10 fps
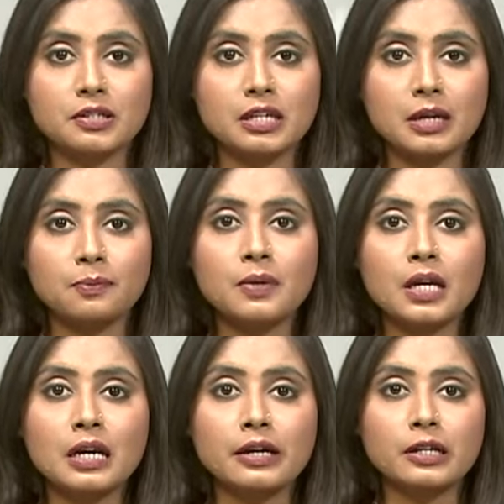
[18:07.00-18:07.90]
Kim
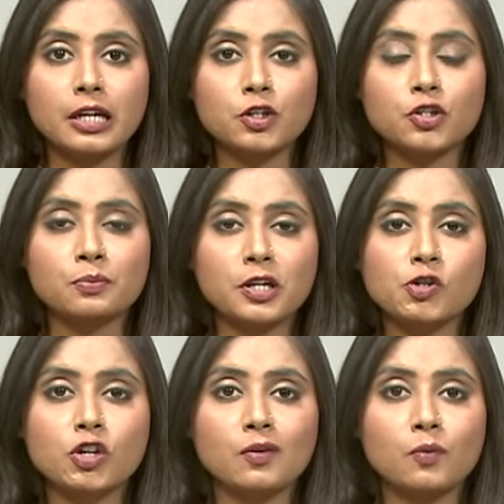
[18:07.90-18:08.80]
clinched a
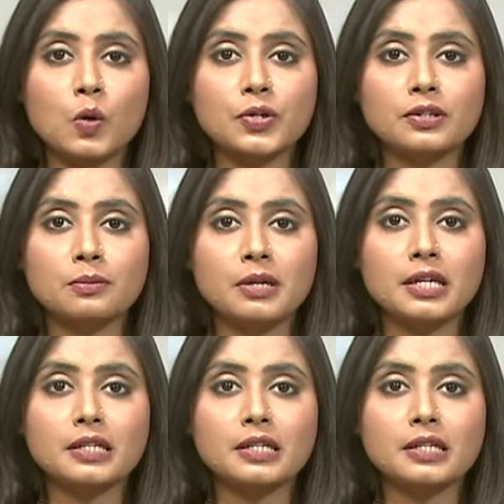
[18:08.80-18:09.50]
major award in the main